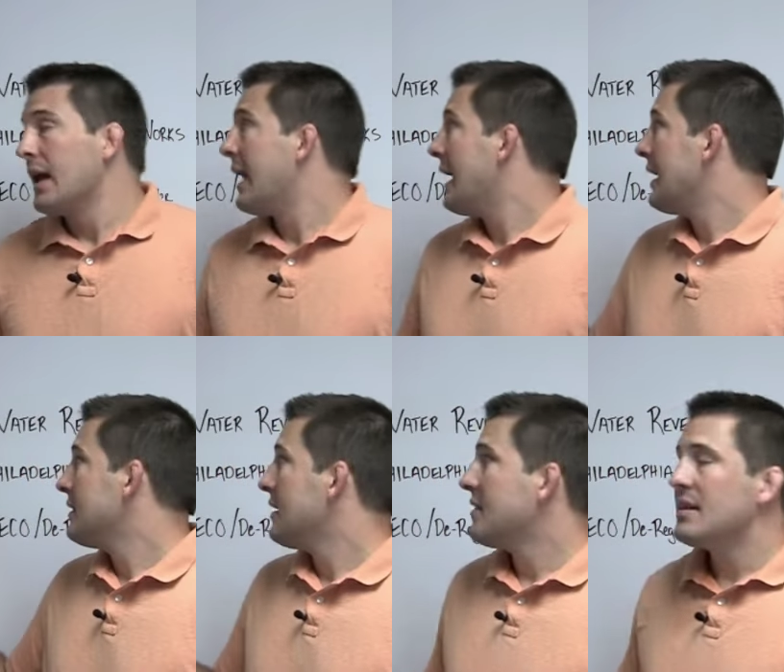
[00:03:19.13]

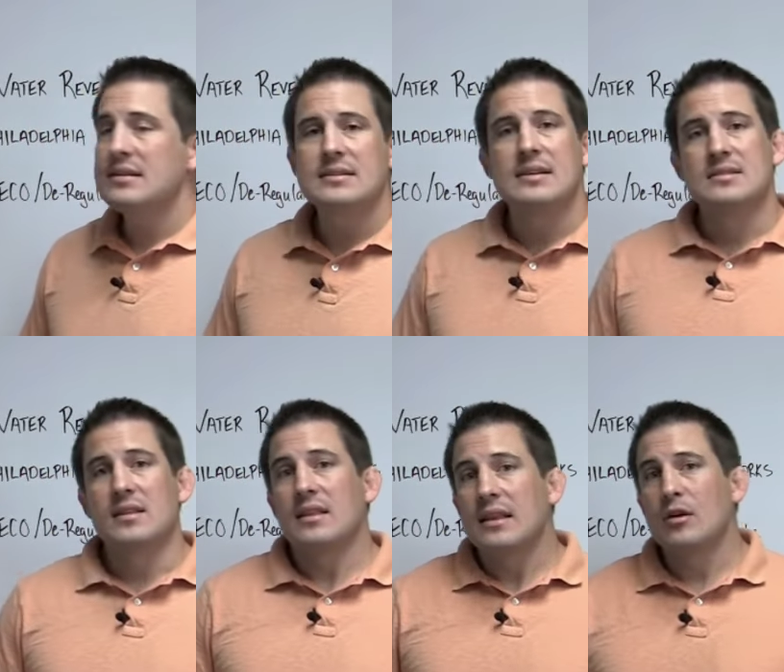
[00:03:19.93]
and this is a
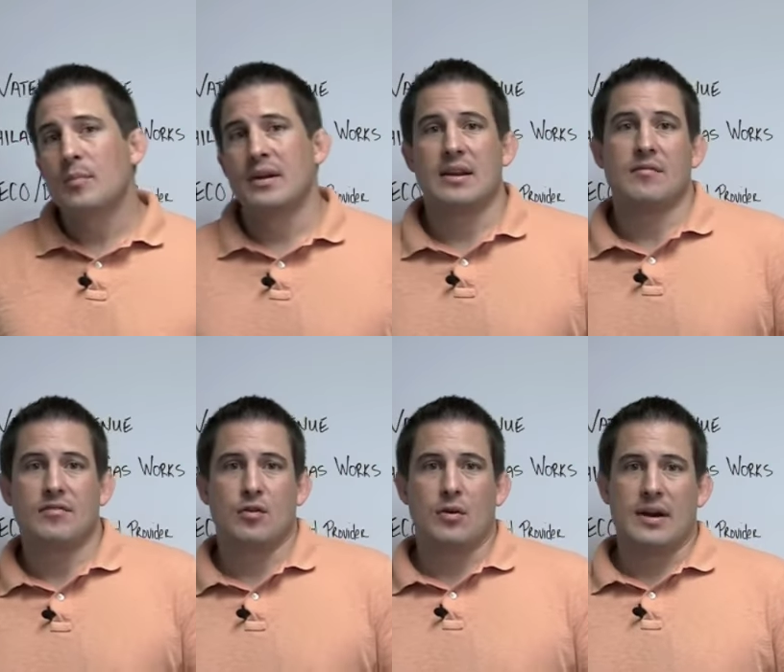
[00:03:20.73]
little bit
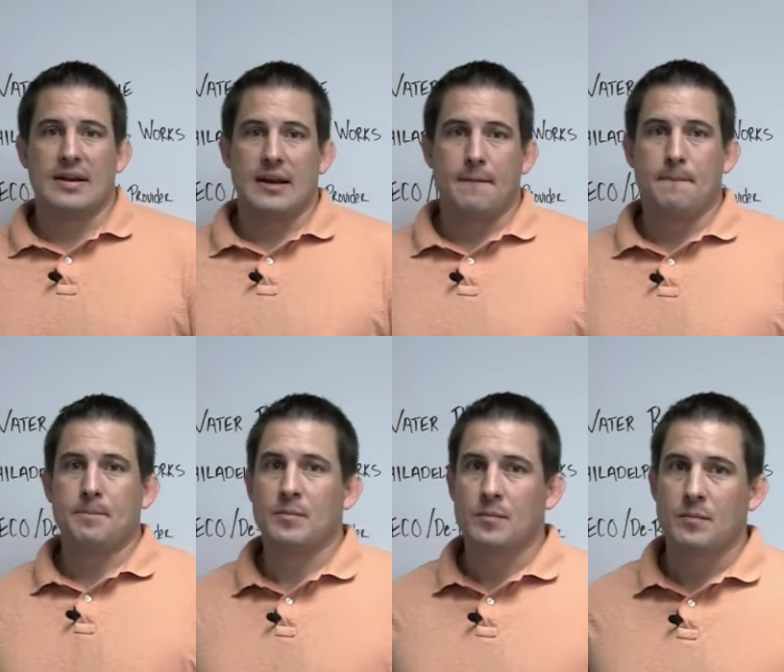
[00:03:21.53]
infuriating.
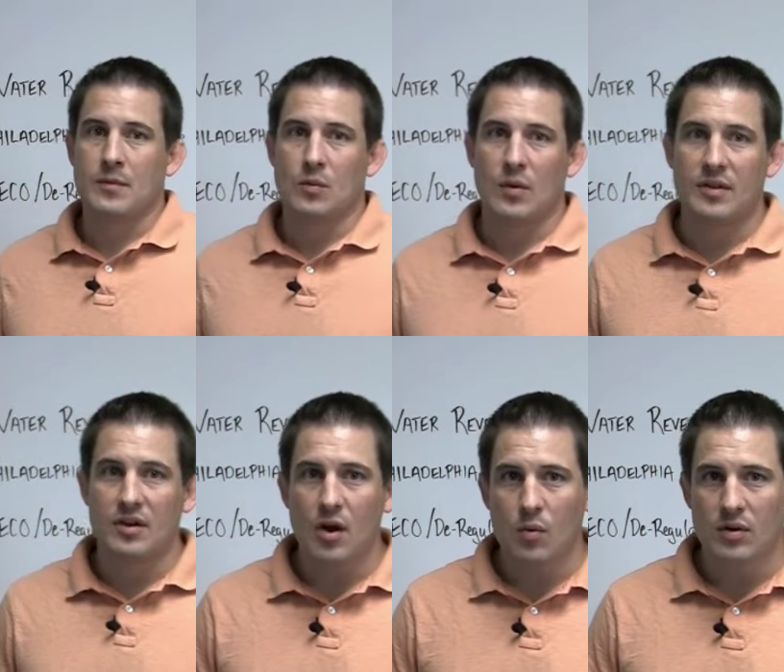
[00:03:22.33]
Whether
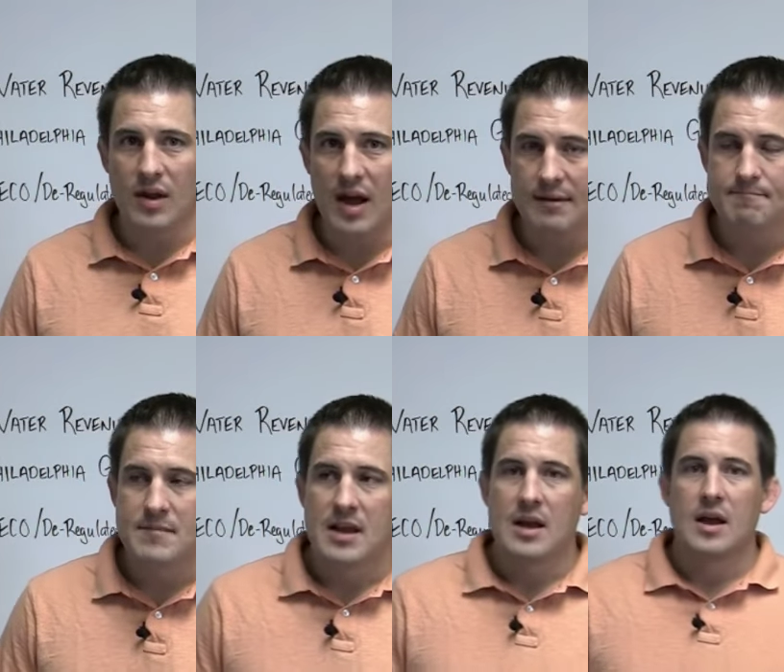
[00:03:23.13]
you know it or not,
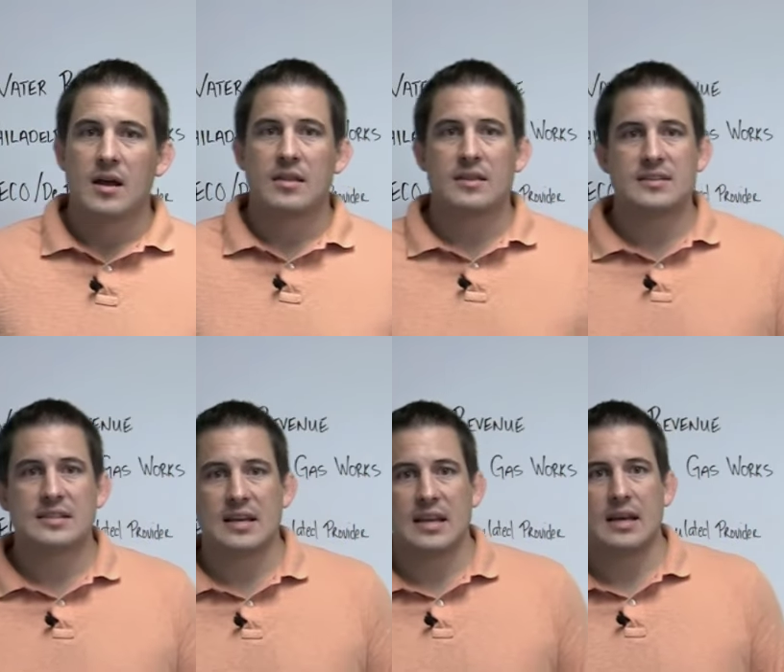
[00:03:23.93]
the
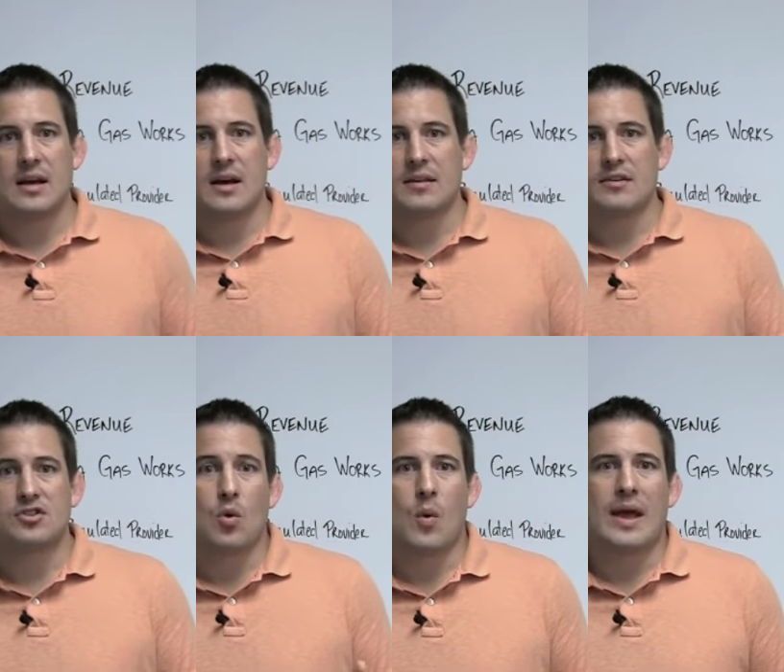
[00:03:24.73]
city, there's
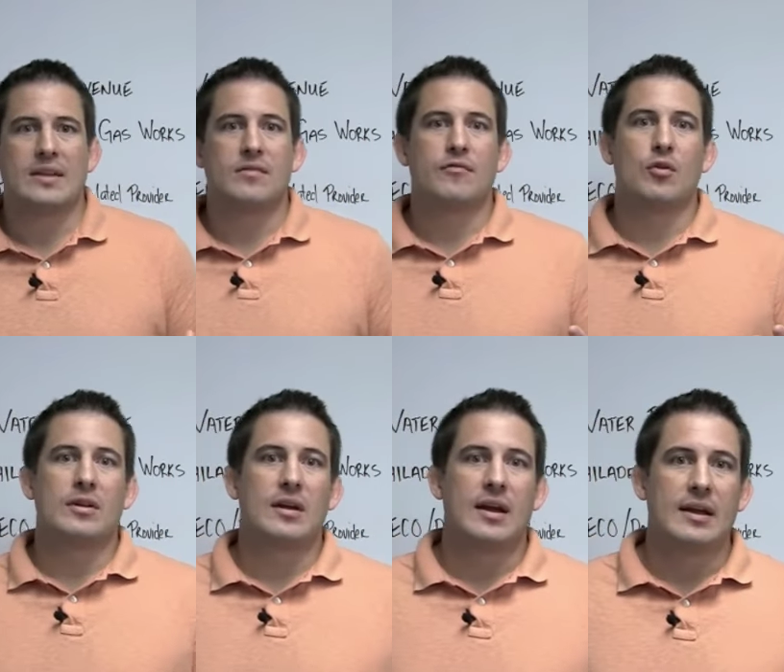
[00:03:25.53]
no way
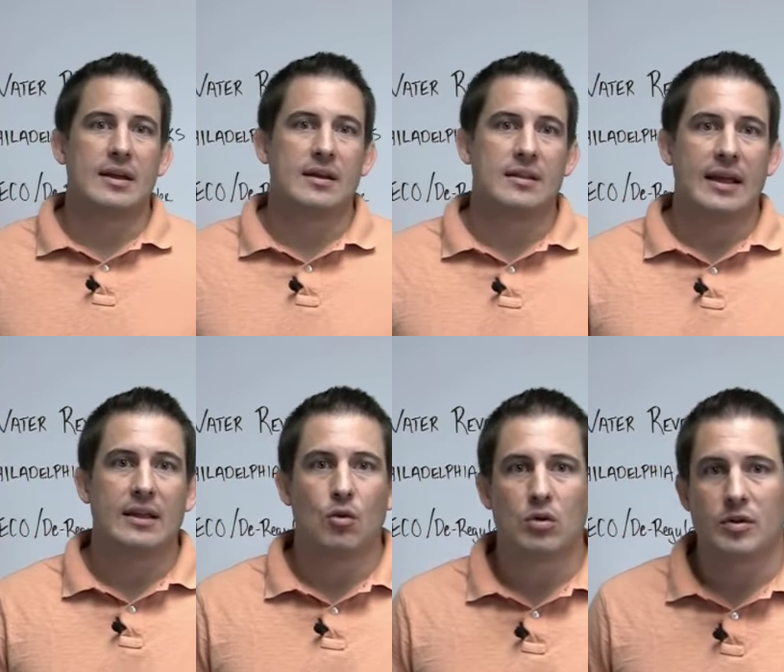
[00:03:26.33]
for a
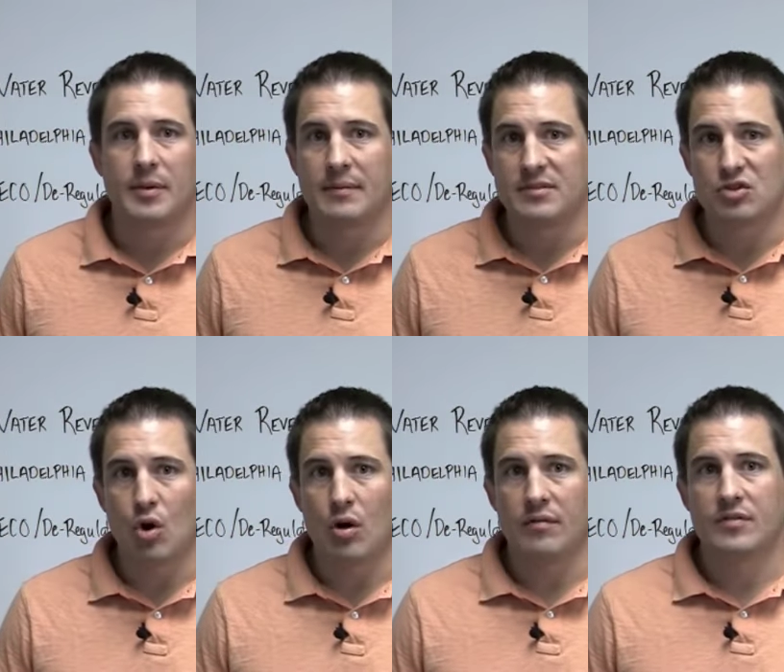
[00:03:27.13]
landlord to be
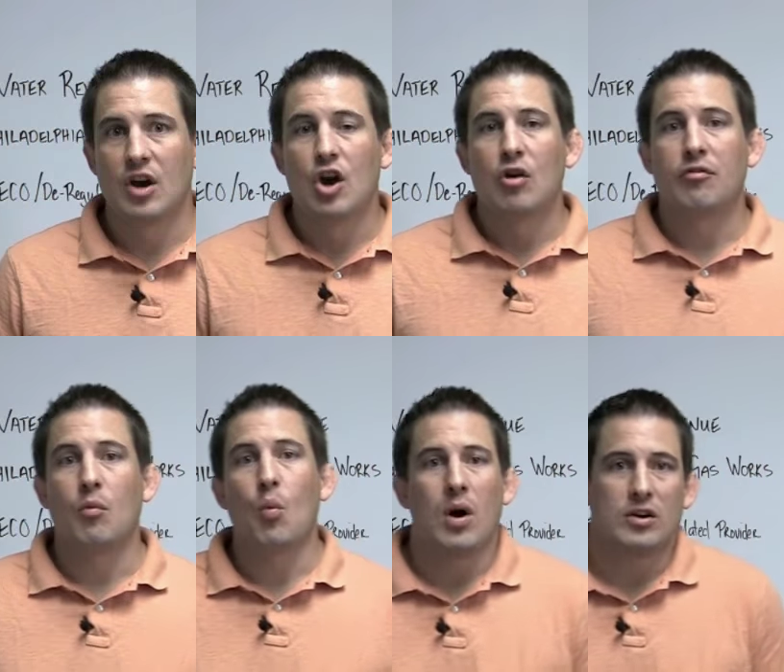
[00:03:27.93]
absolved
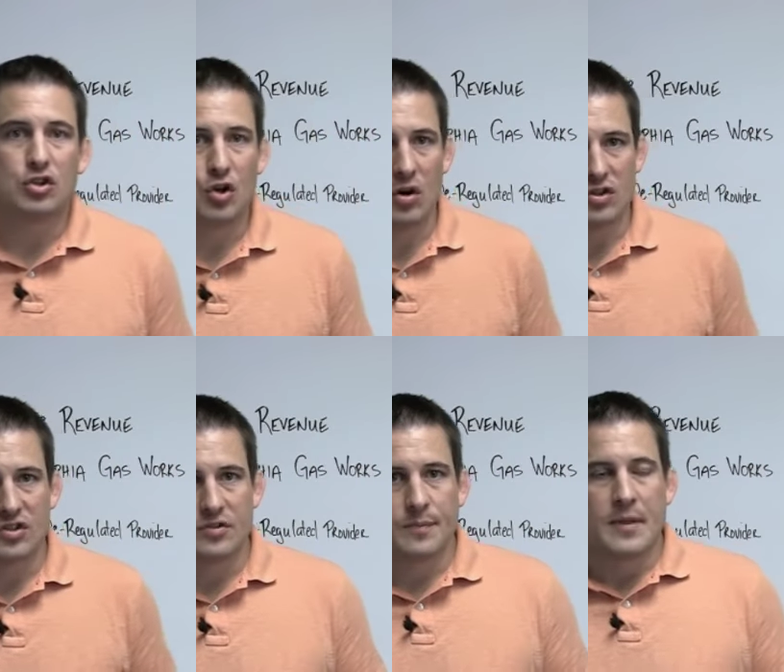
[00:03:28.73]
from water
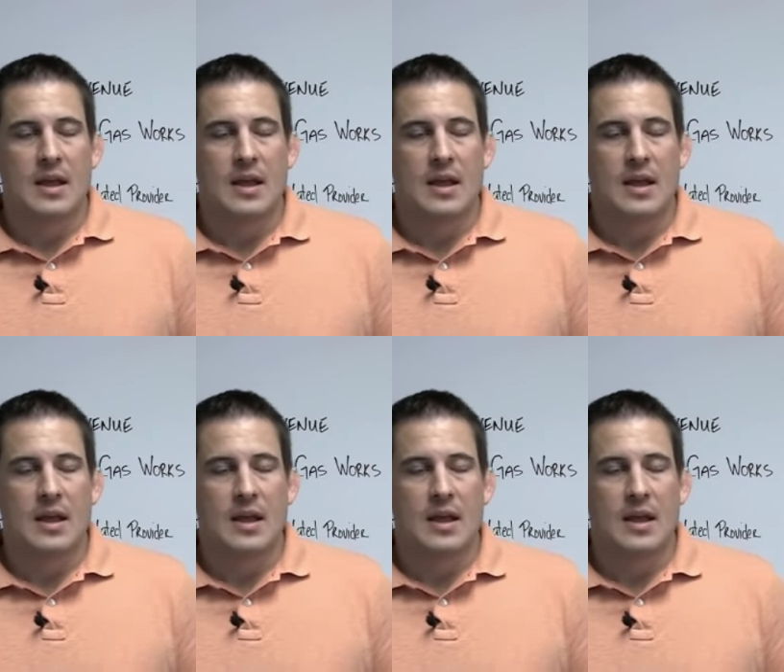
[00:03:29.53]
charges.